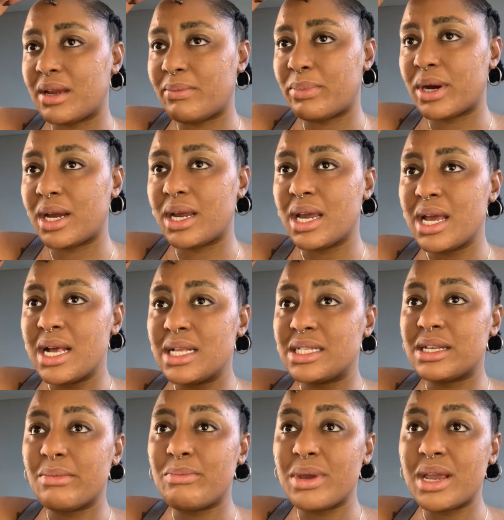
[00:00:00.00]
but
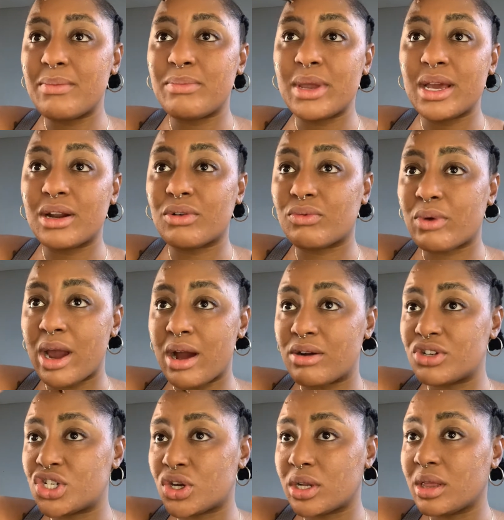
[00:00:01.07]
to being around your